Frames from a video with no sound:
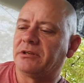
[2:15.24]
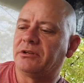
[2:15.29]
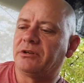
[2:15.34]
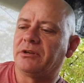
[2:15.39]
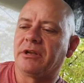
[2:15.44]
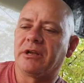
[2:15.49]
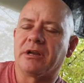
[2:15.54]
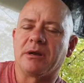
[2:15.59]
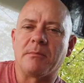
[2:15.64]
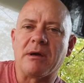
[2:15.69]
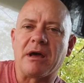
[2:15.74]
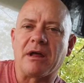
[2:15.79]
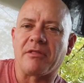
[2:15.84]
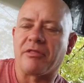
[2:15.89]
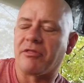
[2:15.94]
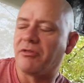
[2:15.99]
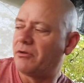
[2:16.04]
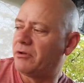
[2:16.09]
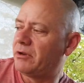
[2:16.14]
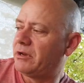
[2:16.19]
and you get
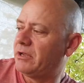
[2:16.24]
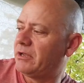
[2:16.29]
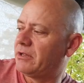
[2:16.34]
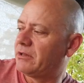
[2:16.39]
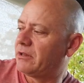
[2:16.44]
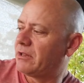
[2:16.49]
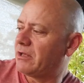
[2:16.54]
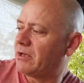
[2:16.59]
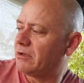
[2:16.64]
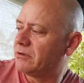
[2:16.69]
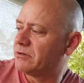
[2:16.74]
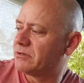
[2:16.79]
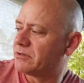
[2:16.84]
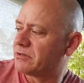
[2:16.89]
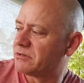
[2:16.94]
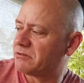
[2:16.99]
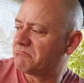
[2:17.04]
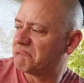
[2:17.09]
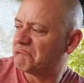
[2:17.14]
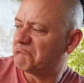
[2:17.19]
about 30 in
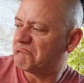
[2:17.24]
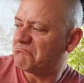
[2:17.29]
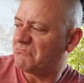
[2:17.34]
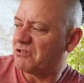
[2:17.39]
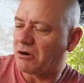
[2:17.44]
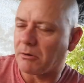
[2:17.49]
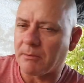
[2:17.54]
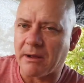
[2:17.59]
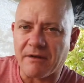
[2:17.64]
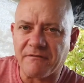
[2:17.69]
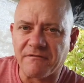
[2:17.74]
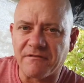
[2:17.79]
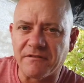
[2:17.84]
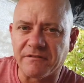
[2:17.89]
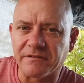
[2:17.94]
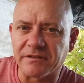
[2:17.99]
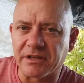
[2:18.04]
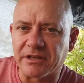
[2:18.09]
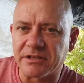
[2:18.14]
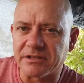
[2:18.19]
those. They're about
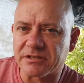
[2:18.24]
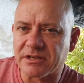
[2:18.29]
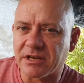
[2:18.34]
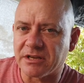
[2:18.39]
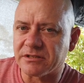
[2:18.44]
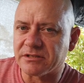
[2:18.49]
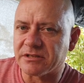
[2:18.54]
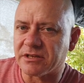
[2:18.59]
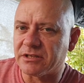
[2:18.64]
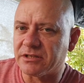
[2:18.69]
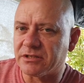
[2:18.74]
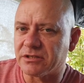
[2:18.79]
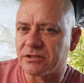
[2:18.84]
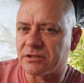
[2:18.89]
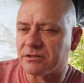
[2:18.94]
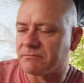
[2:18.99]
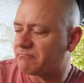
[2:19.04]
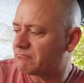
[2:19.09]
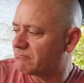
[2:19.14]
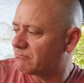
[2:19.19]
15 cents
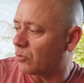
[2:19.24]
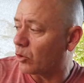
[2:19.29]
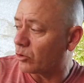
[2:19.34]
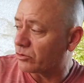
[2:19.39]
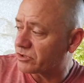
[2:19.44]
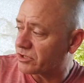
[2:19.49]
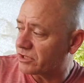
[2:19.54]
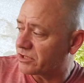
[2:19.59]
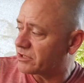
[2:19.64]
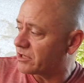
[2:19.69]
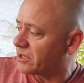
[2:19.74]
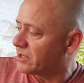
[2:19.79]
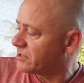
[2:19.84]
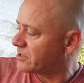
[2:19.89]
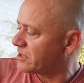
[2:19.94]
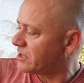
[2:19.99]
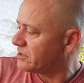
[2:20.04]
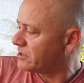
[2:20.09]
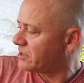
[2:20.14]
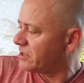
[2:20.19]
each, or
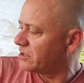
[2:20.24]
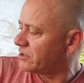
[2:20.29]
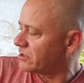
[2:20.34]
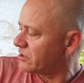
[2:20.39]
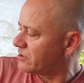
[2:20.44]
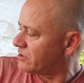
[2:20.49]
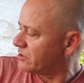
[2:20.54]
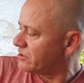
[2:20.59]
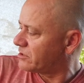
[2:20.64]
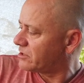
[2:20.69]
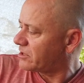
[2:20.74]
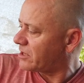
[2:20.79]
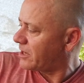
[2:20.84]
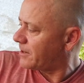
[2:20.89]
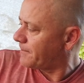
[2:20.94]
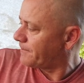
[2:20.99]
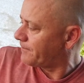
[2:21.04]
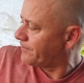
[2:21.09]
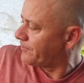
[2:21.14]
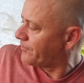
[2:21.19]
16 cents each I should
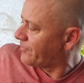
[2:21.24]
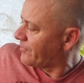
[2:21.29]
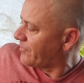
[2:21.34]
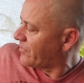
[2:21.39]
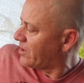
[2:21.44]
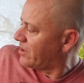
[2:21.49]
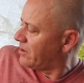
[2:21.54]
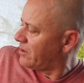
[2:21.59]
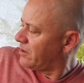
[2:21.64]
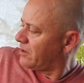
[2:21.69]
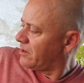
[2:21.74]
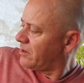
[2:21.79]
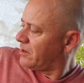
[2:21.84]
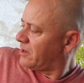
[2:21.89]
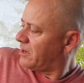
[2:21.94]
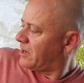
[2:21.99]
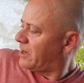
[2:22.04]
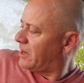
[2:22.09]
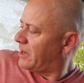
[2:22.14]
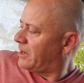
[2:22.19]
say.
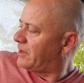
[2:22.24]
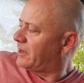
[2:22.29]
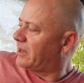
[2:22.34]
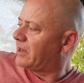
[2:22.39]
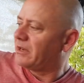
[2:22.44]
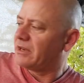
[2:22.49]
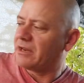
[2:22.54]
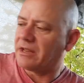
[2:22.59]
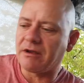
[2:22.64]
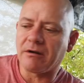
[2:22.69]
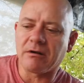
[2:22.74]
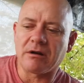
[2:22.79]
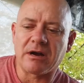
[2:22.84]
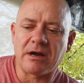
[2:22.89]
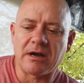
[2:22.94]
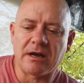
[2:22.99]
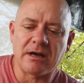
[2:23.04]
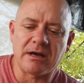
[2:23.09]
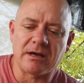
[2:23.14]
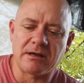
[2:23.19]
And then there
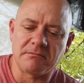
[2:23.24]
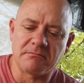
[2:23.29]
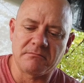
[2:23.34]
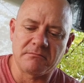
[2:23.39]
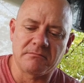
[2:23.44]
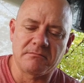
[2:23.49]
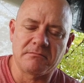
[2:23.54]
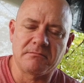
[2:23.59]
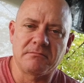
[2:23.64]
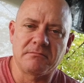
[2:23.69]
are